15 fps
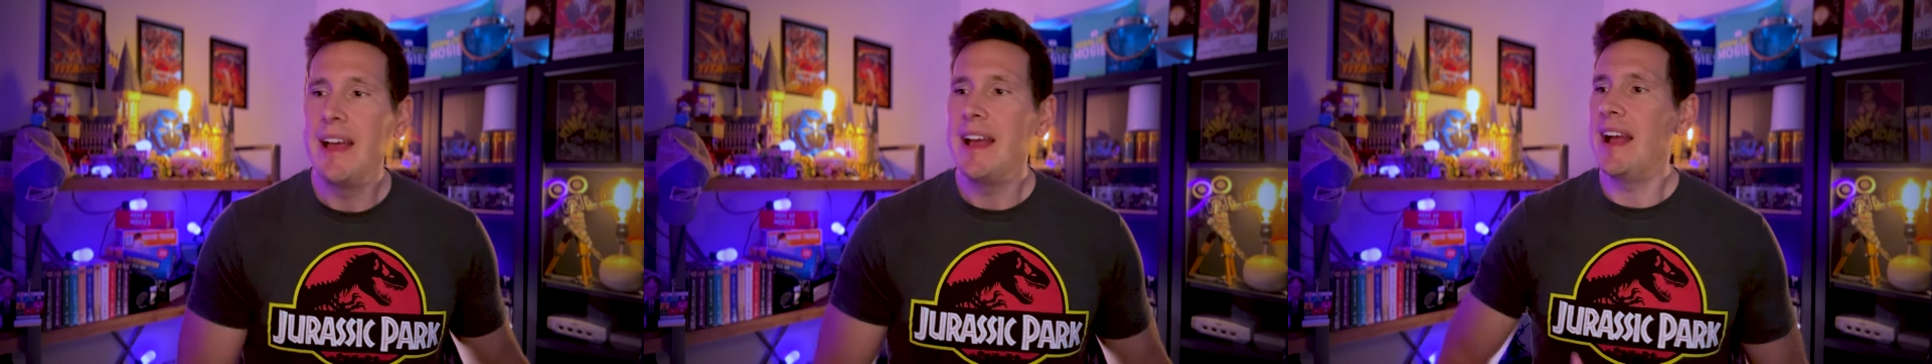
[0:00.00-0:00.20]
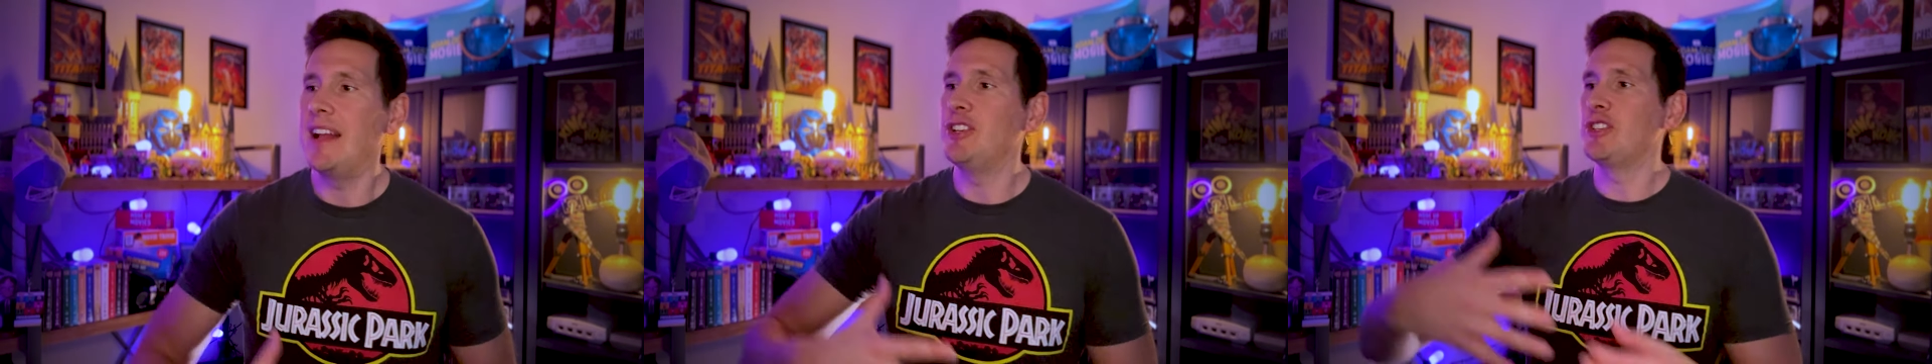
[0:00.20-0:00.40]

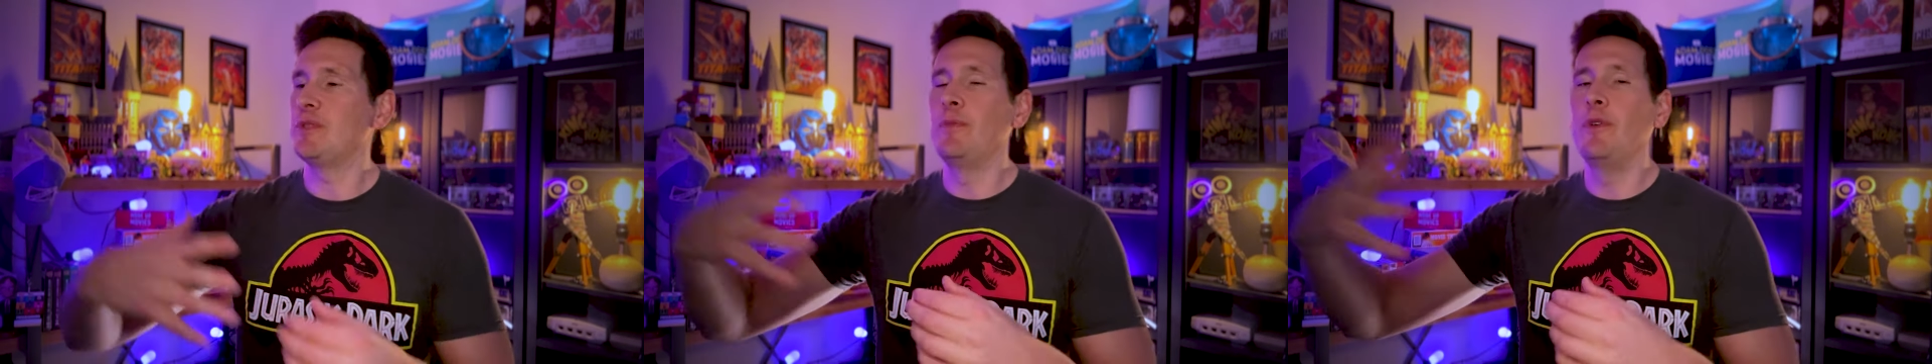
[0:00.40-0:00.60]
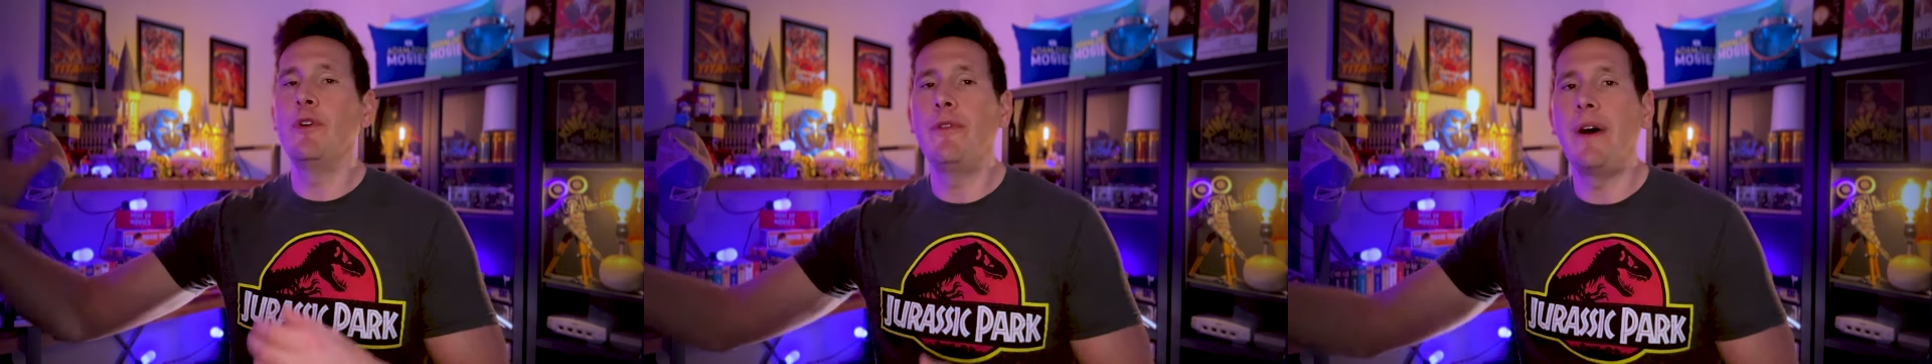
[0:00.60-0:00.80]
and just
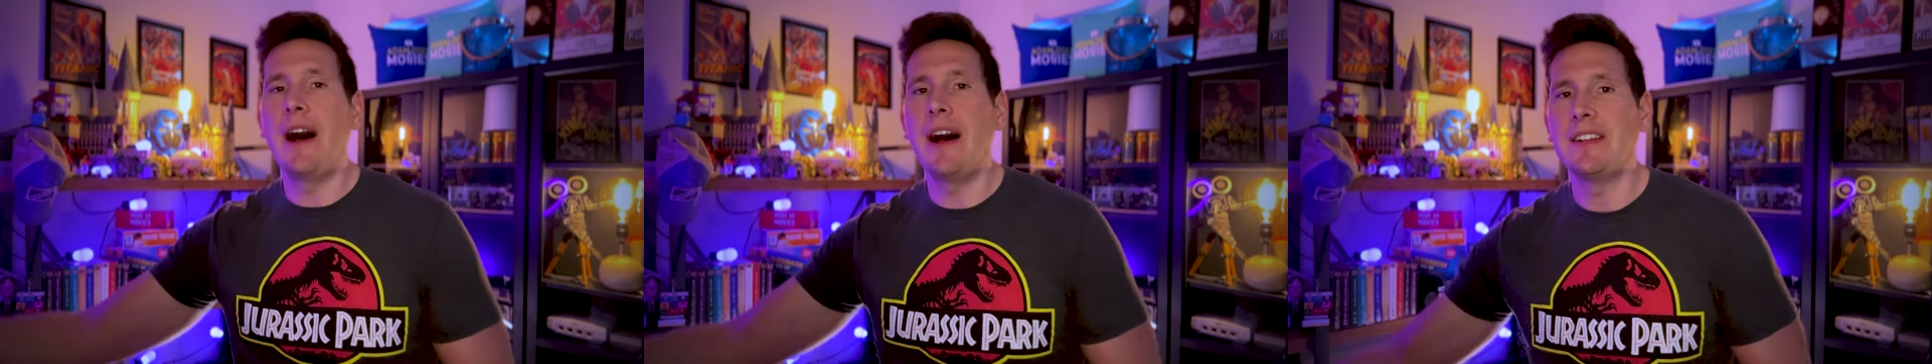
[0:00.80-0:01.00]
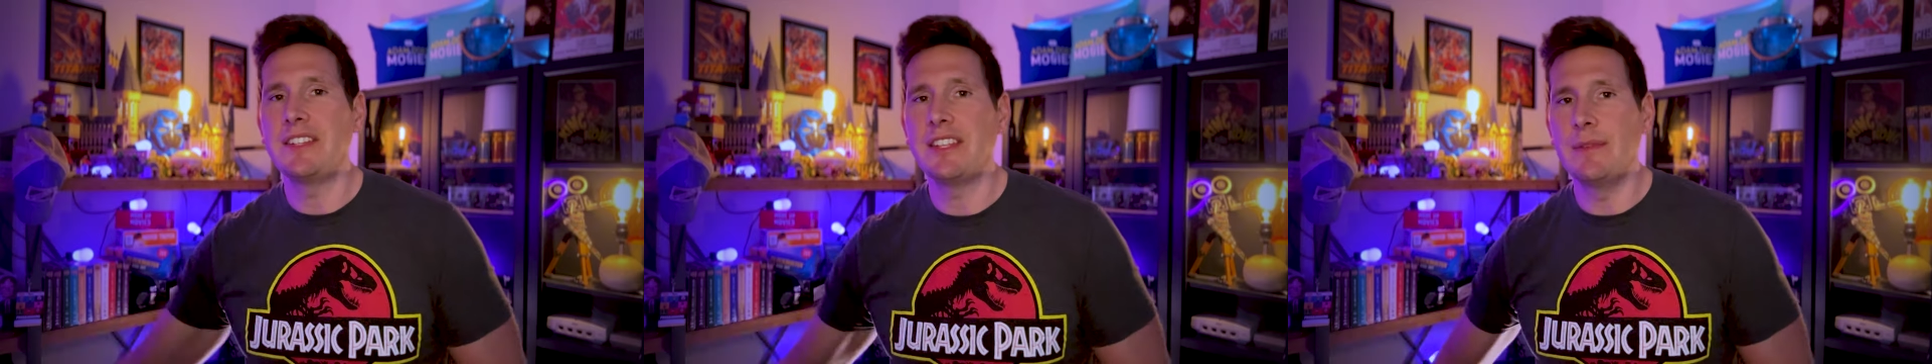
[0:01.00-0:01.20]
move
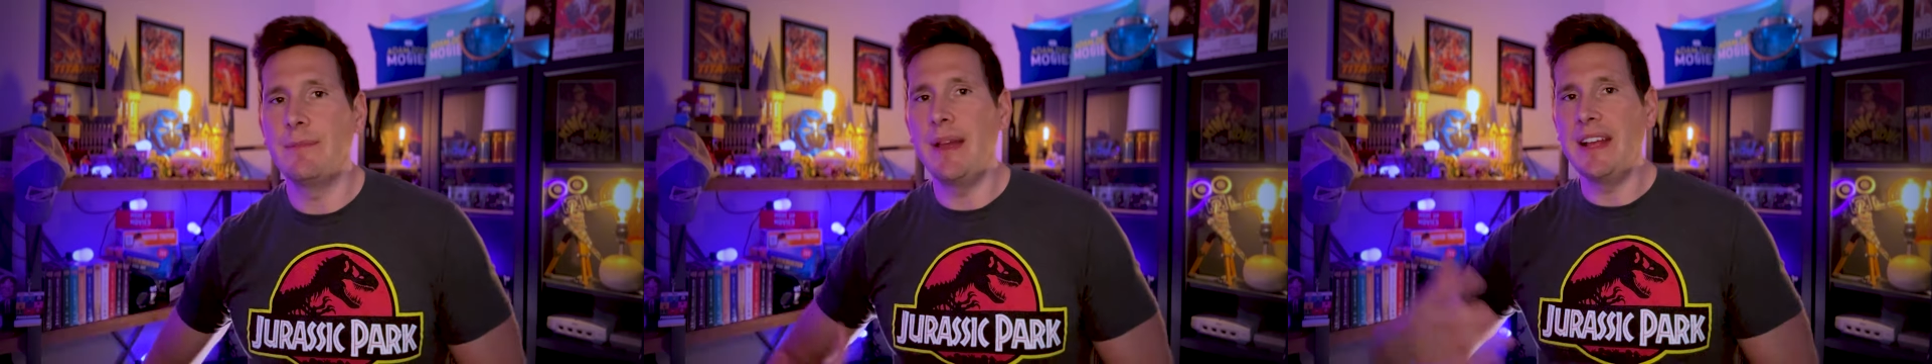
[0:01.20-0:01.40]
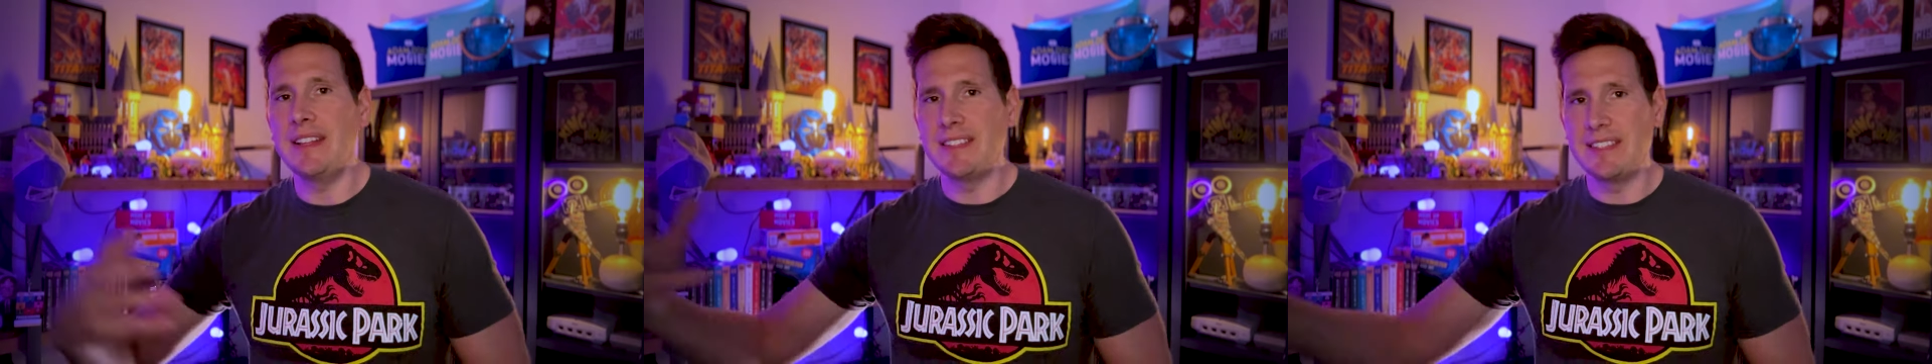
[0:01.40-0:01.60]
on to the
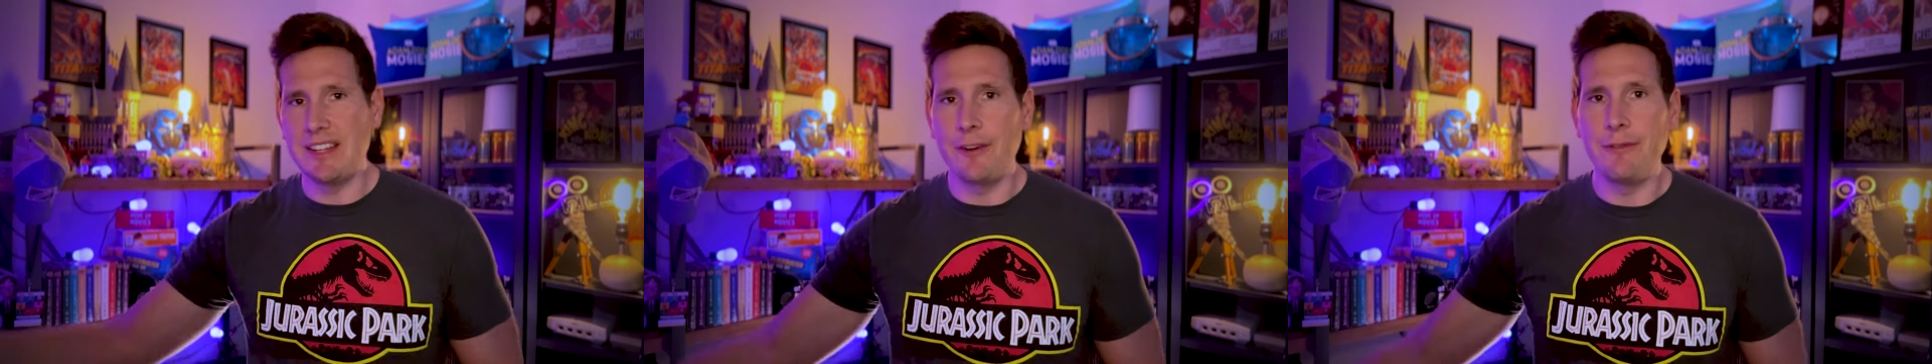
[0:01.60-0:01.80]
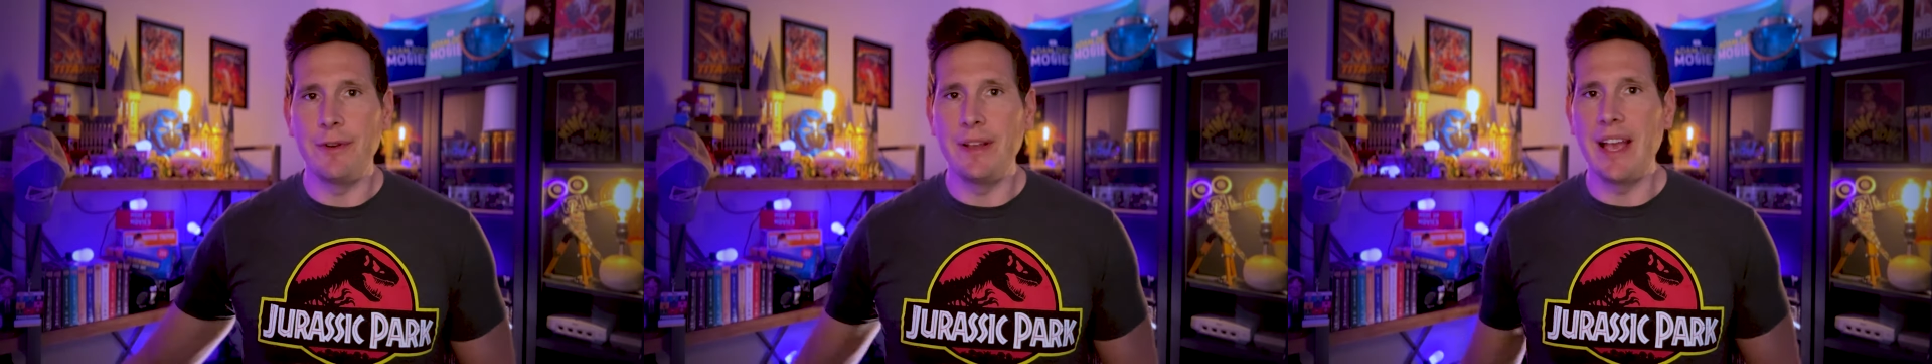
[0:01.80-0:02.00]
main
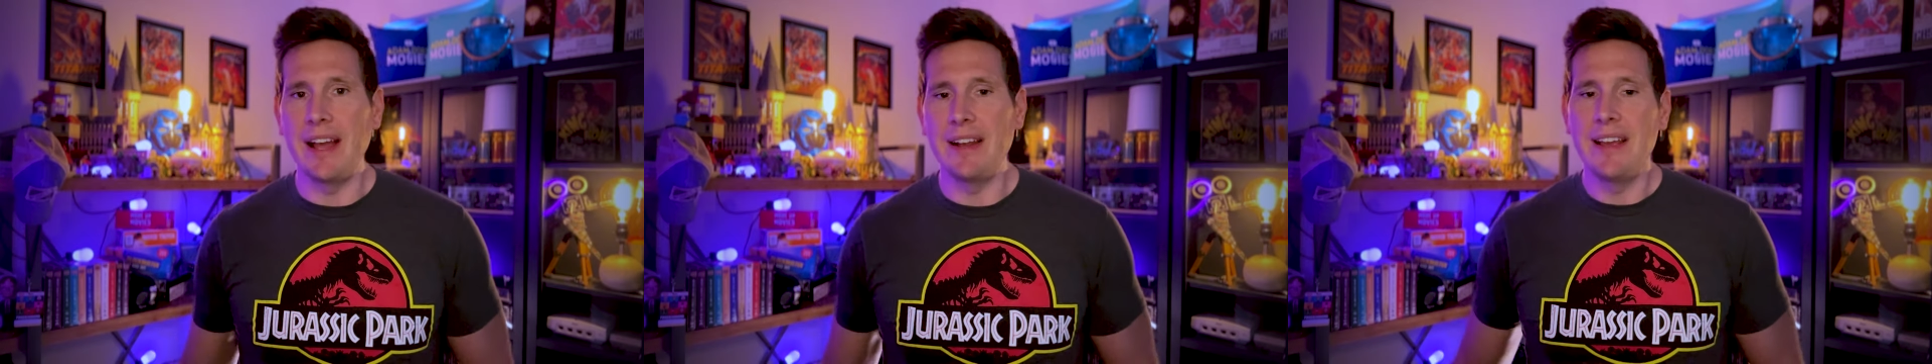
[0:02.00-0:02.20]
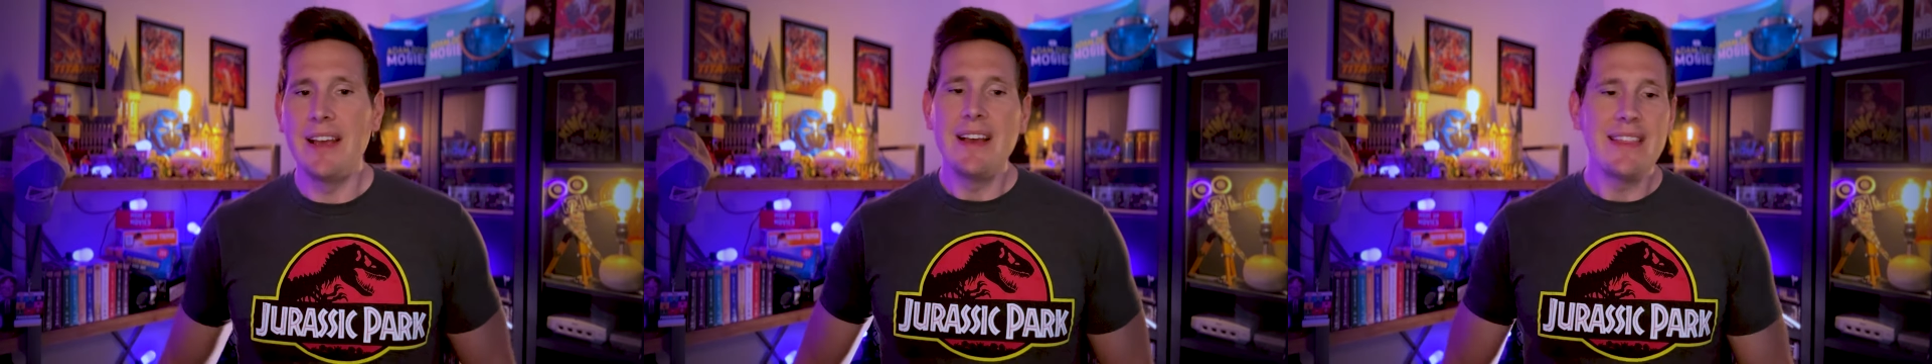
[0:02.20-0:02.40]
stuff again?